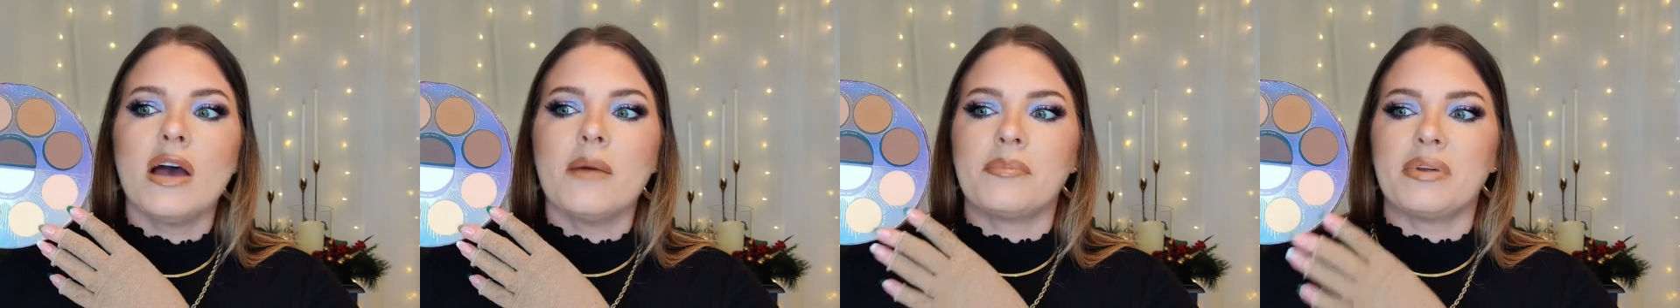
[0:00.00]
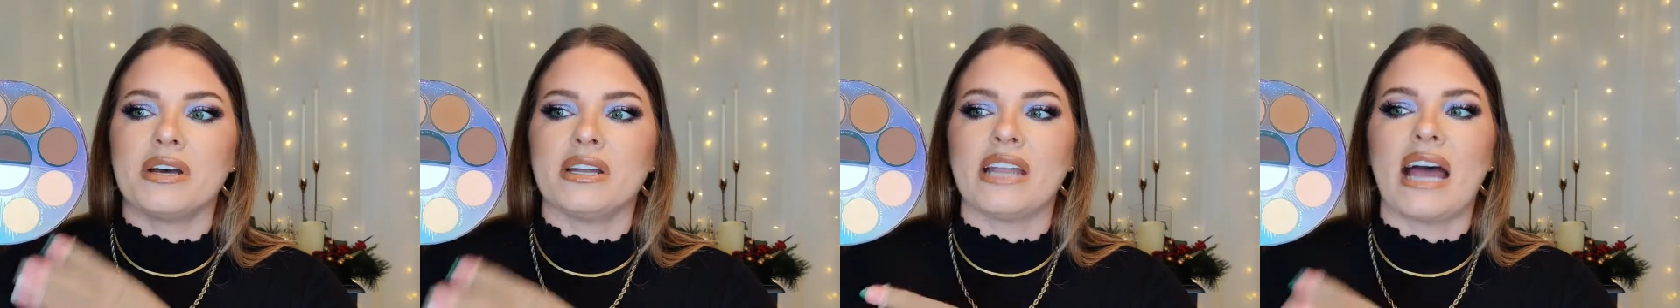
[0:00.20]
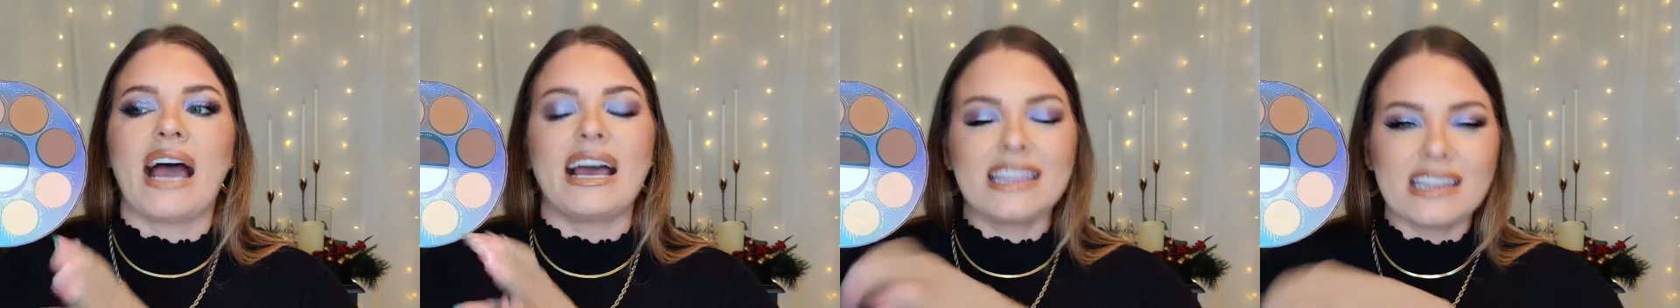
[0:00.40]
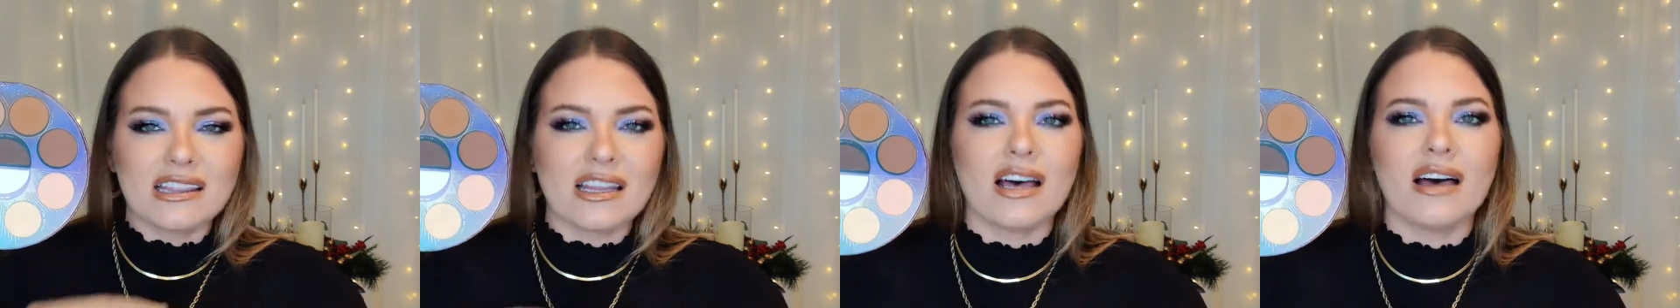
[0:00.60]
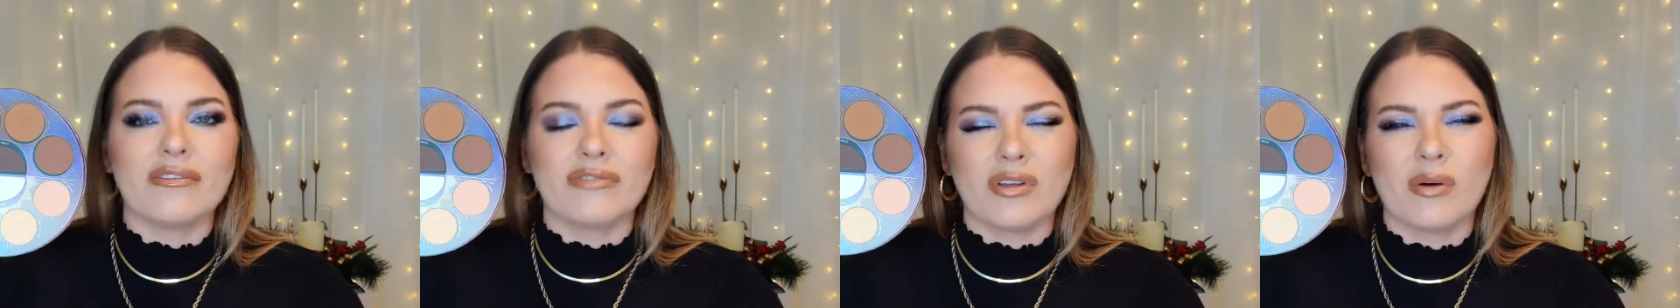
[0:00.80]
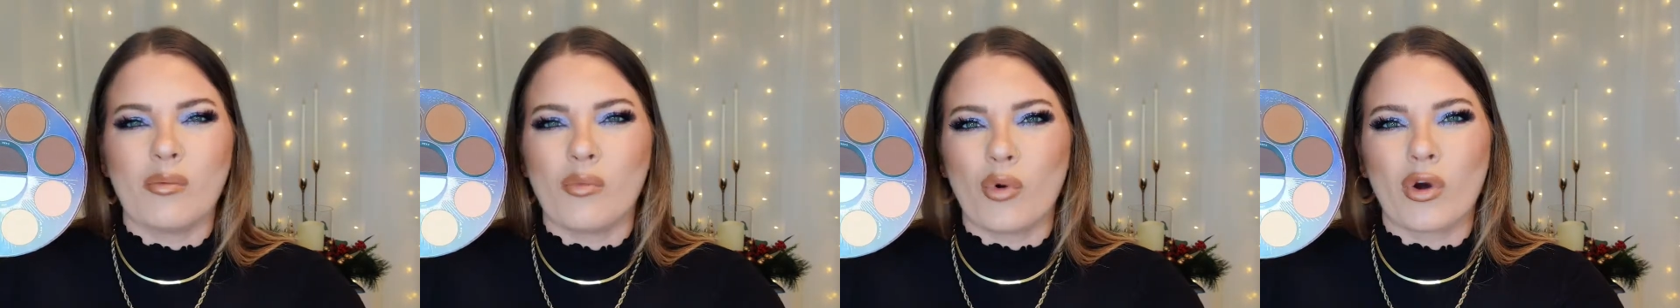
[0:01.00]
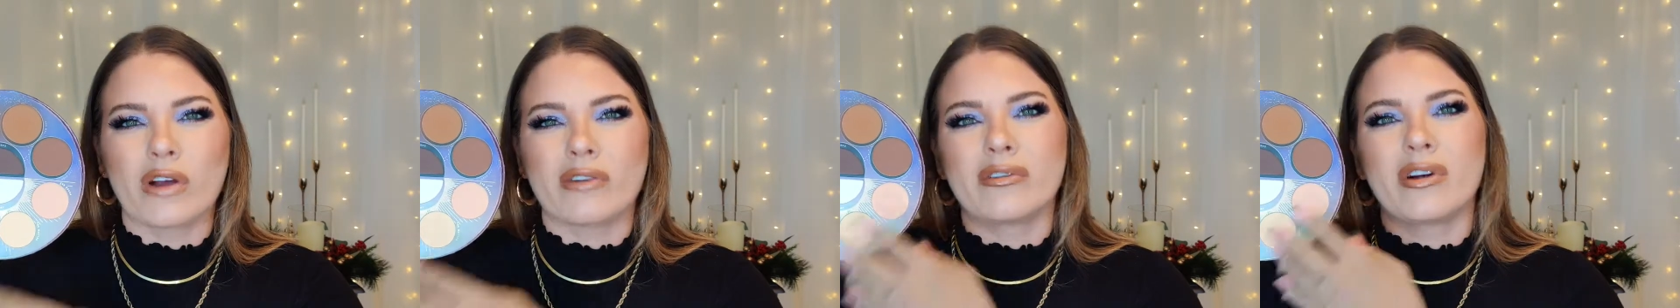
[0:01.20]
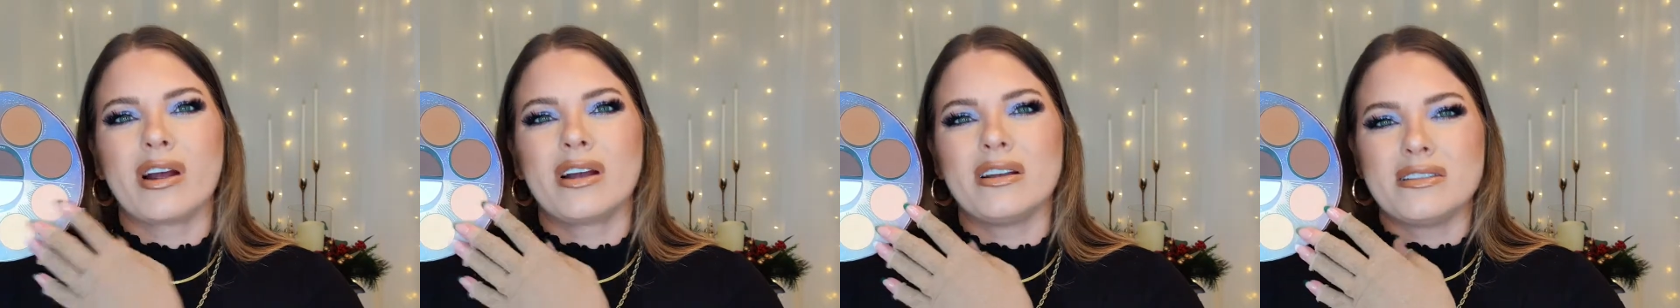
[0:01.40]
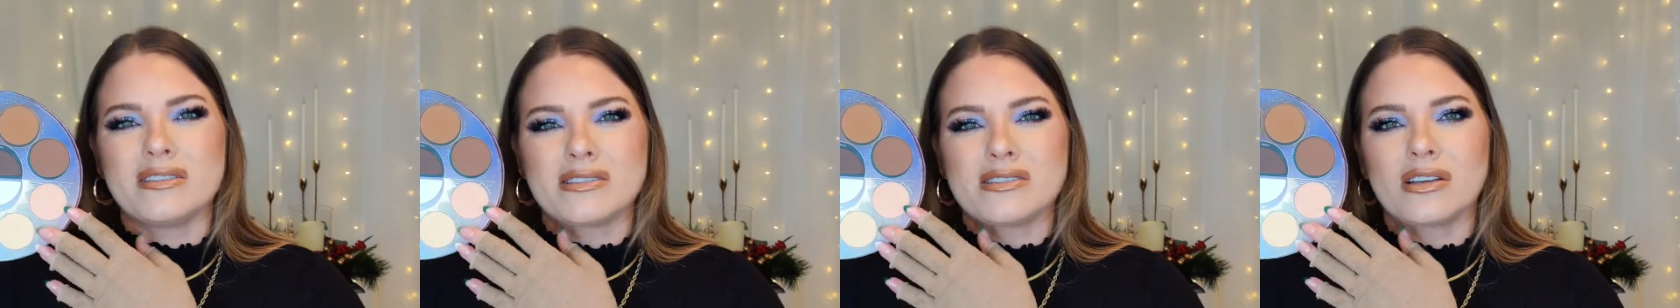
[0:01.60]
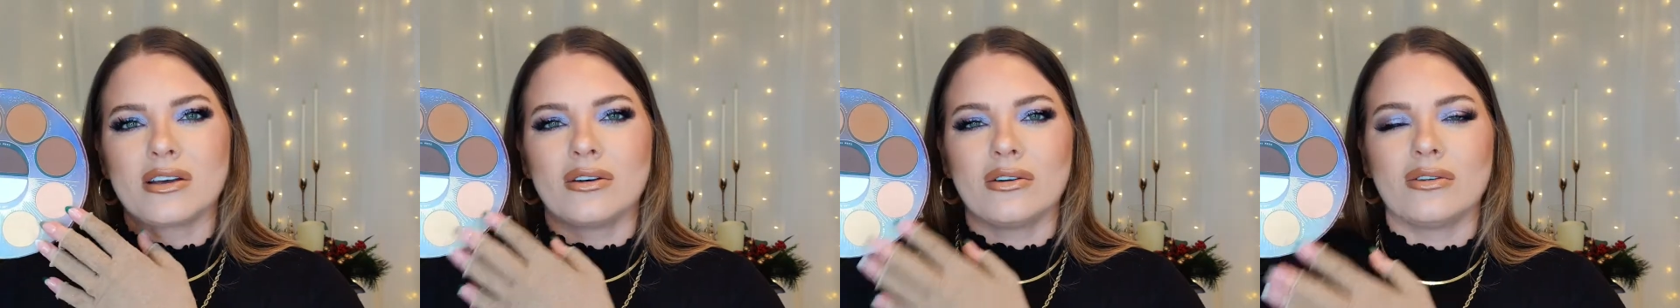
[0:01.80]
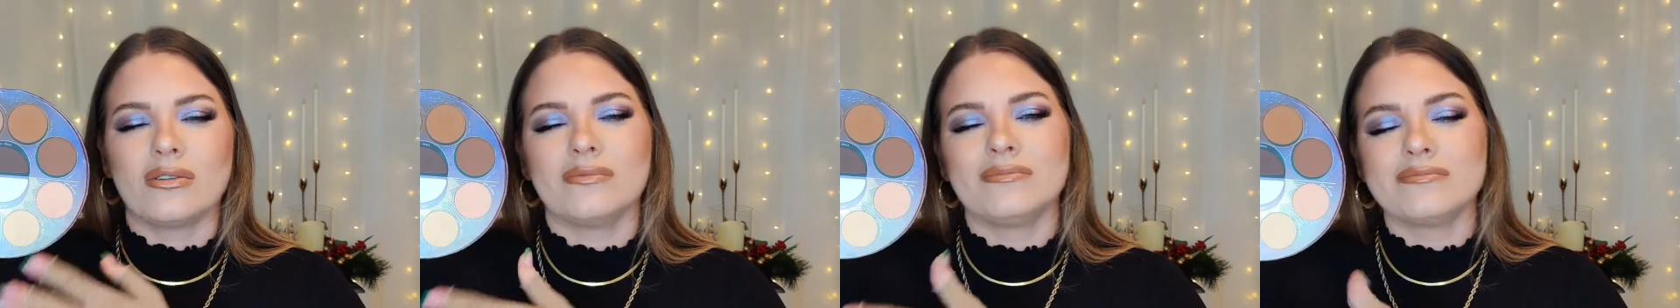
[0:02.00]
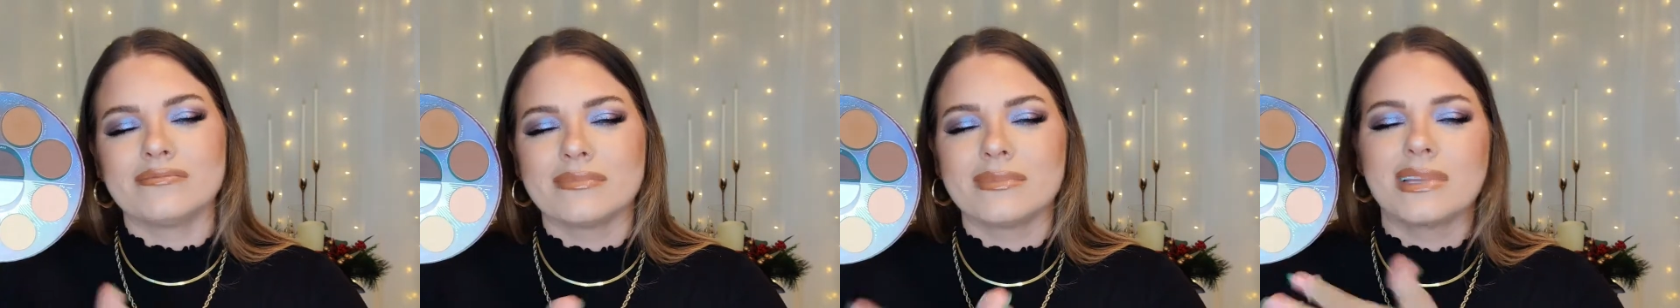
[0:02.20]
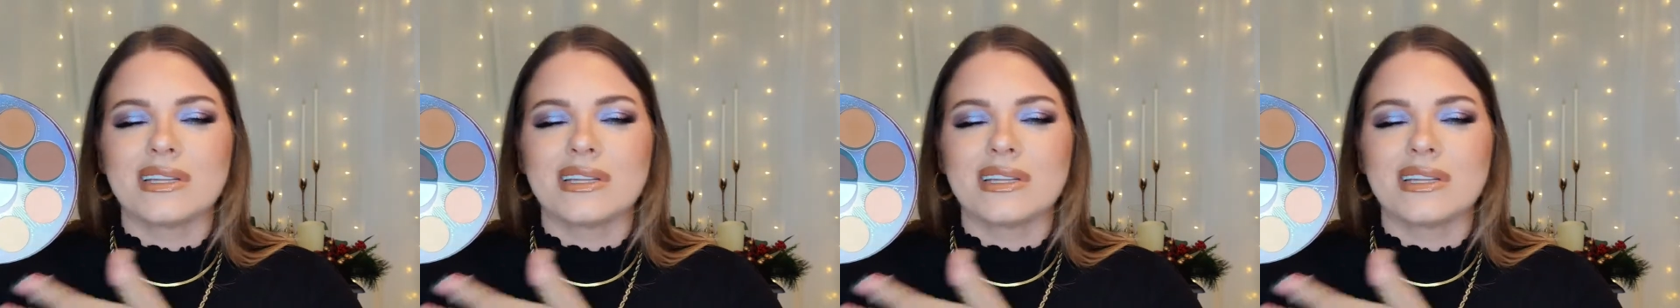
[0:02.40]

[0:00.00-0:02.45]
but I love the Moira, and so